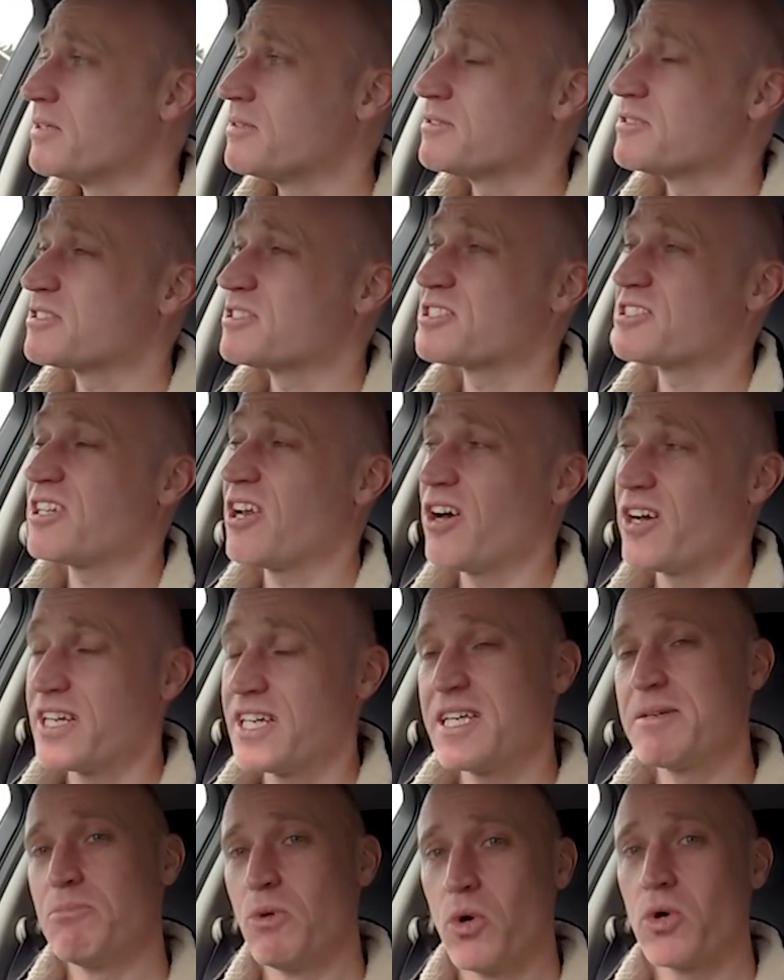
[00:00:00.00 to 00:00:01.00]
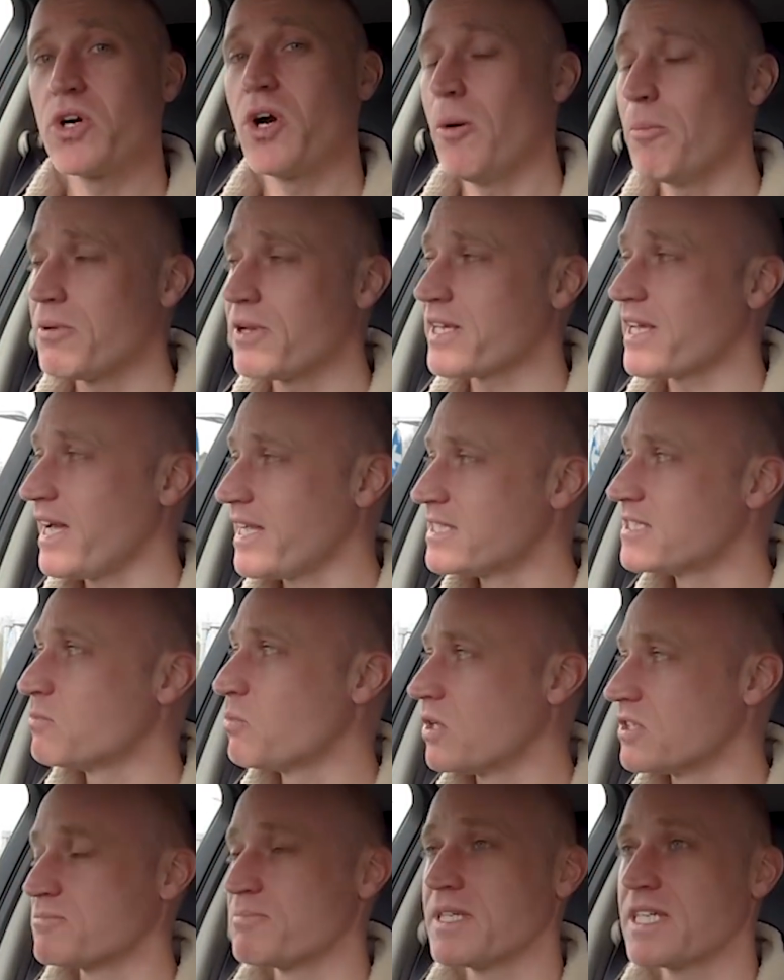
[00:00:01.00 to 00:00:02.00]
slightly more complicated
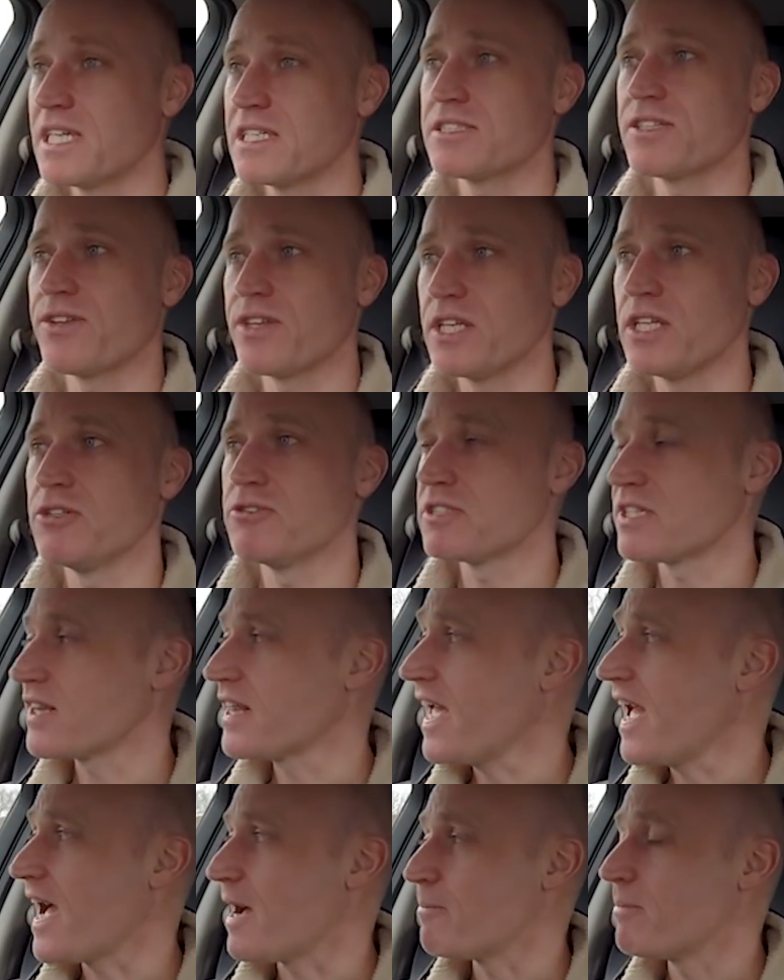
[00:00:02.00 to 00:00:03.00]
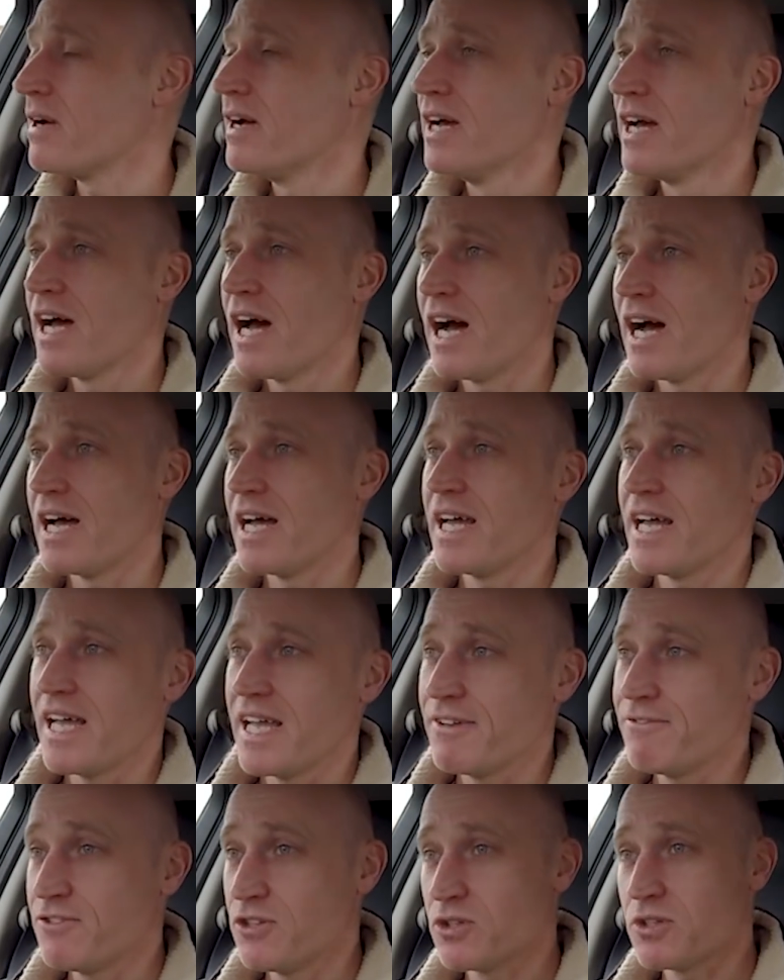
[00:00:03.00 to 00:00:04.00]
ones because of the use of the app.
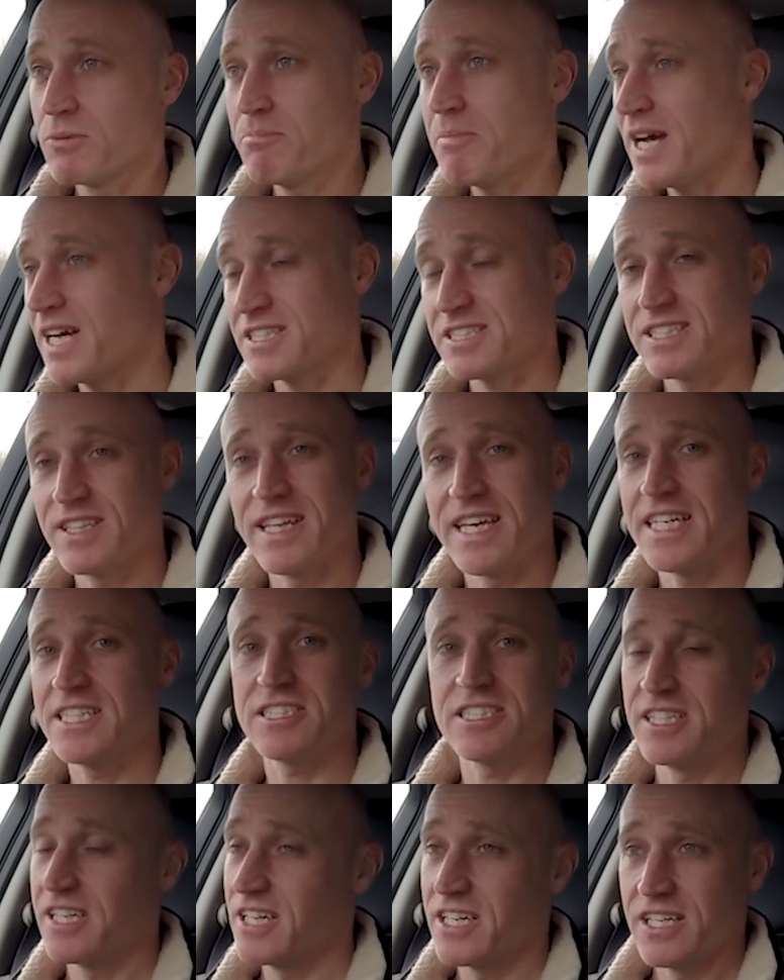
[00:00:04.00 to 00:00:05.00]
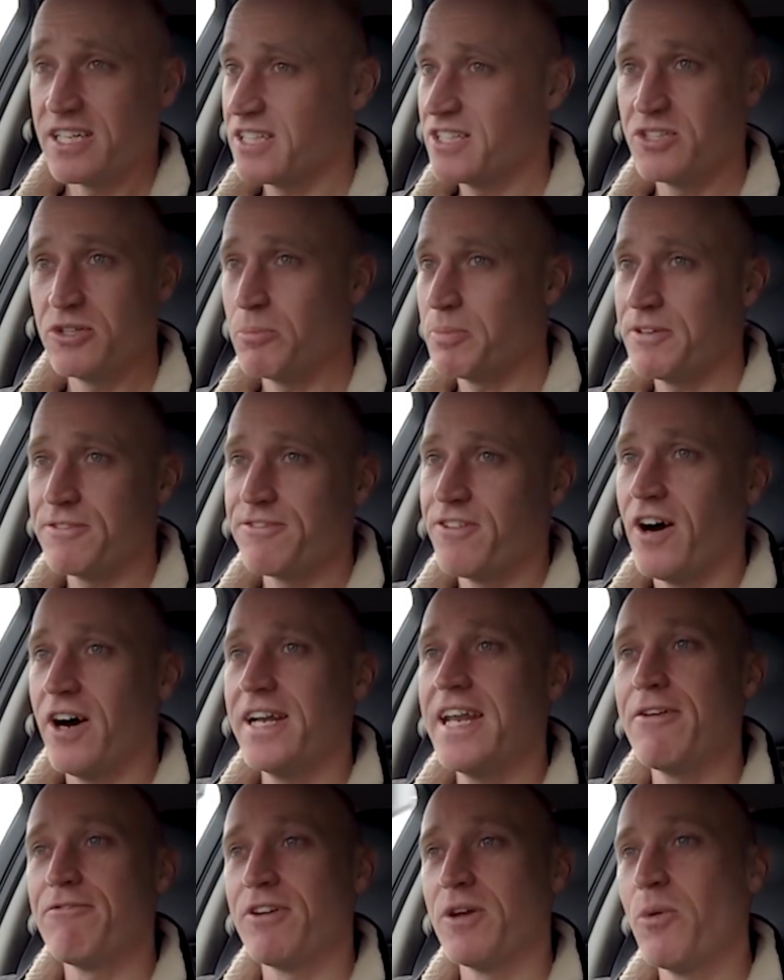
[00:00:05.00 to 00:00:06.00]
If you can master this, you'll be fine
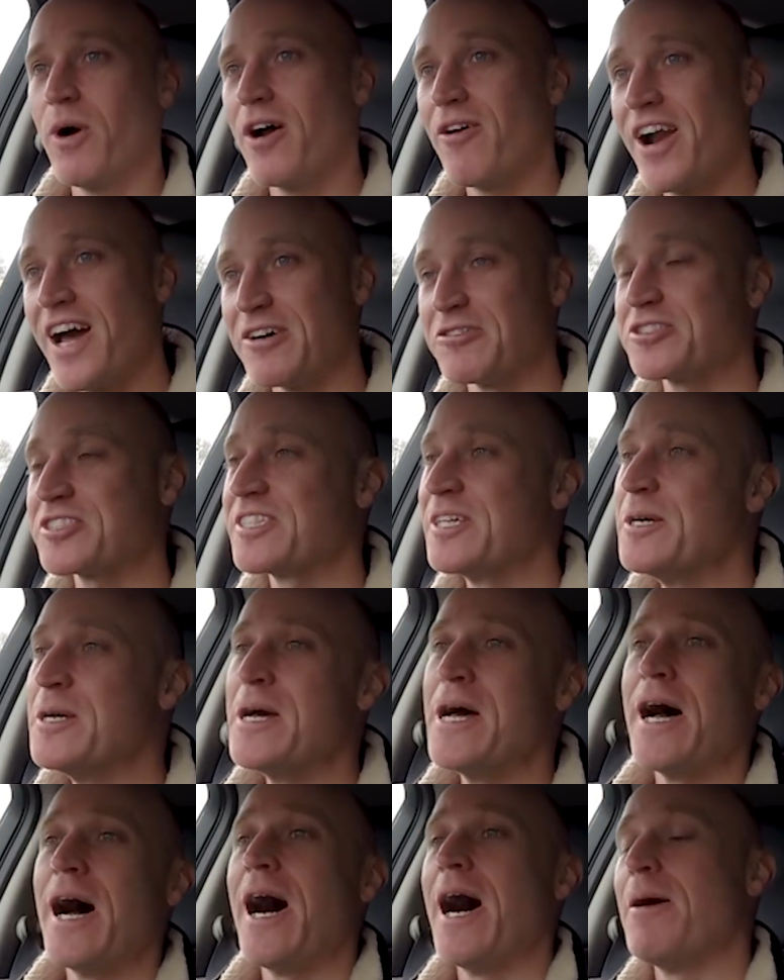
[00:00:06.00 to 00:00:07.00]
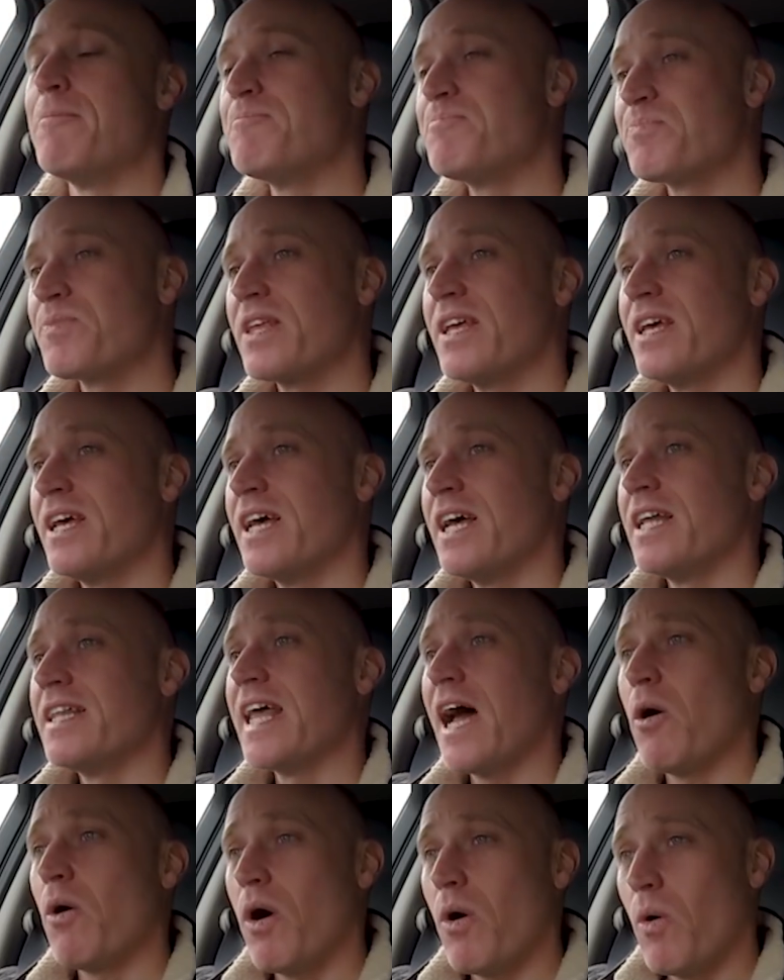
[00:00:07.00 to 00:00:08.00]
everywhere else.
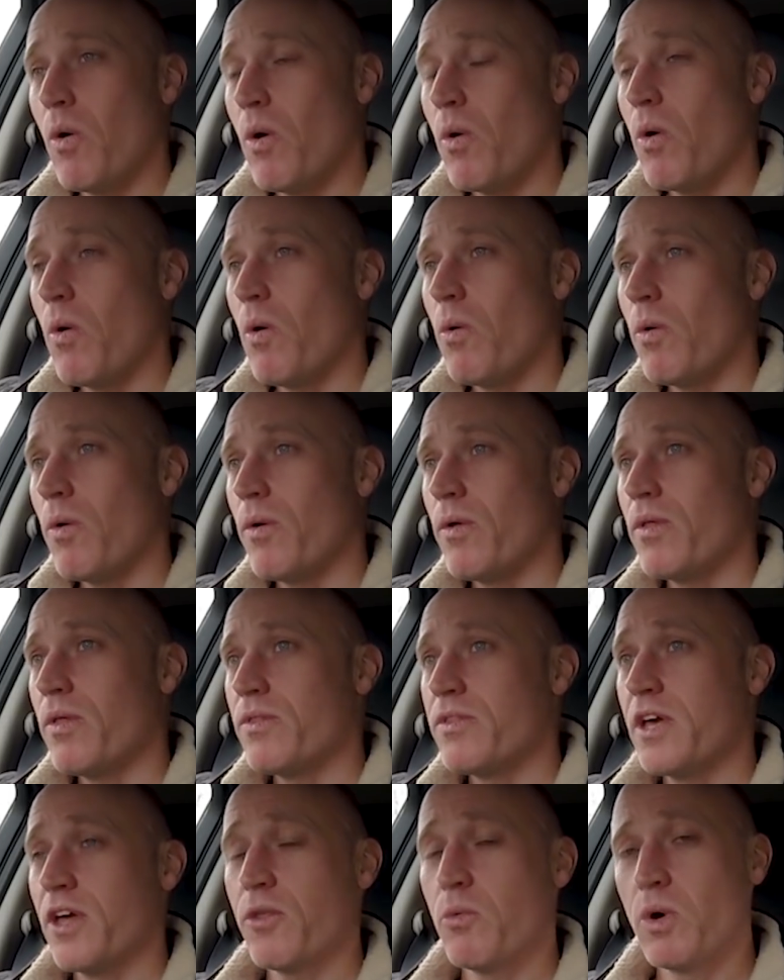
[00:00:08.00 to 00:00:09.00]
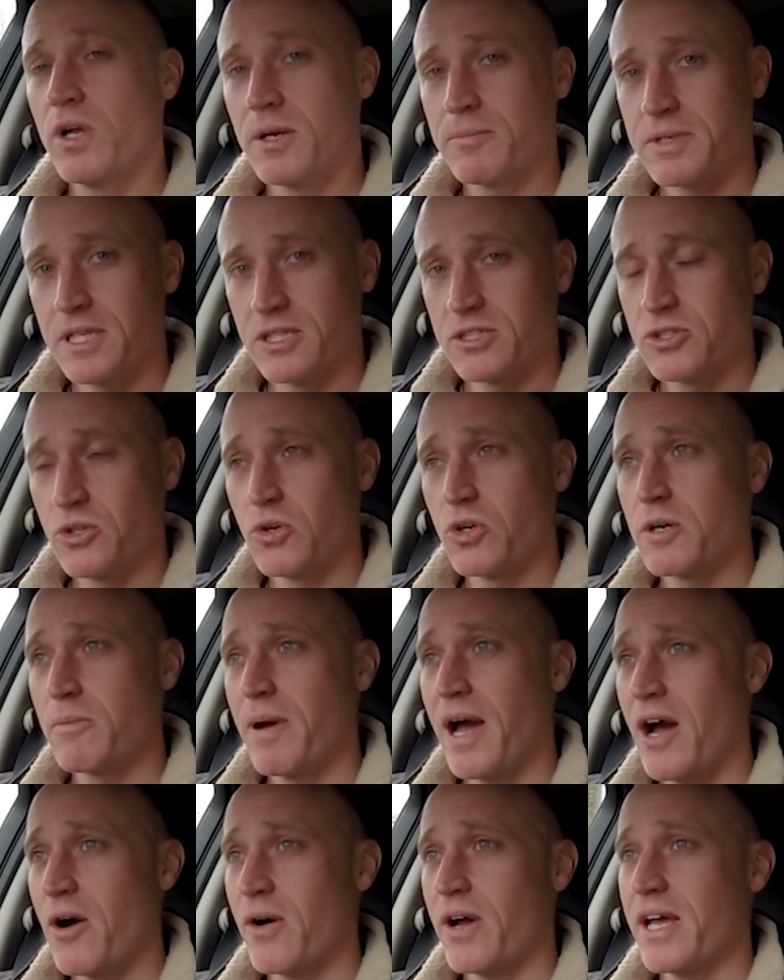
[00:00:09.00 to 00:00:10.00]
Now, the other one I'm going to talk
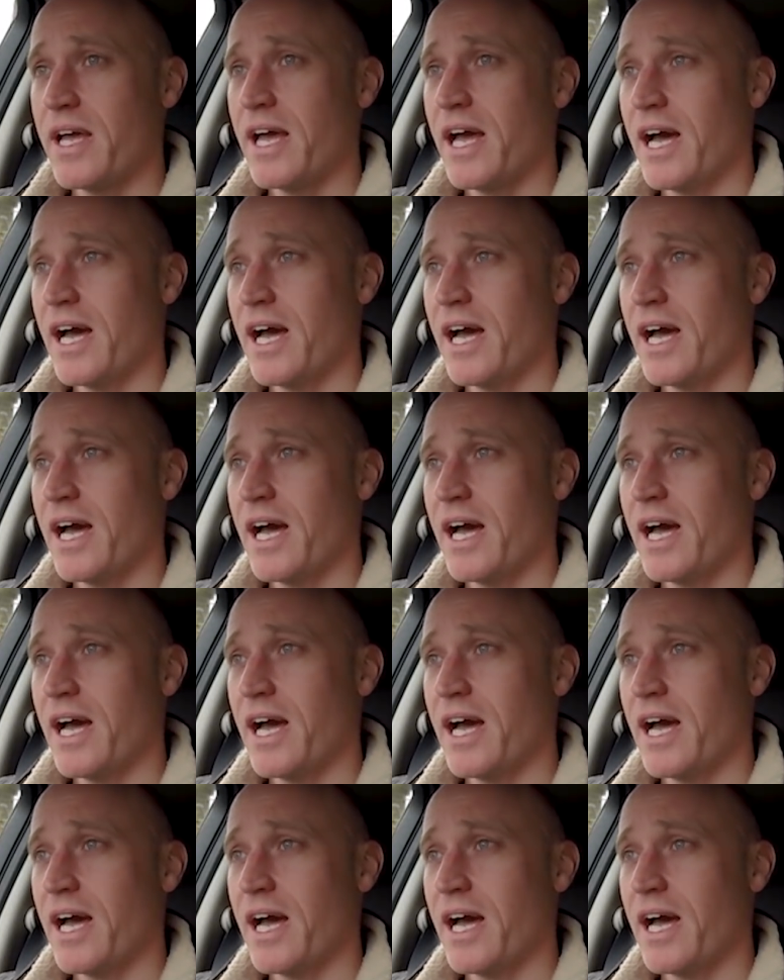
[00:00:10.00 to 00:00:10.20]
about,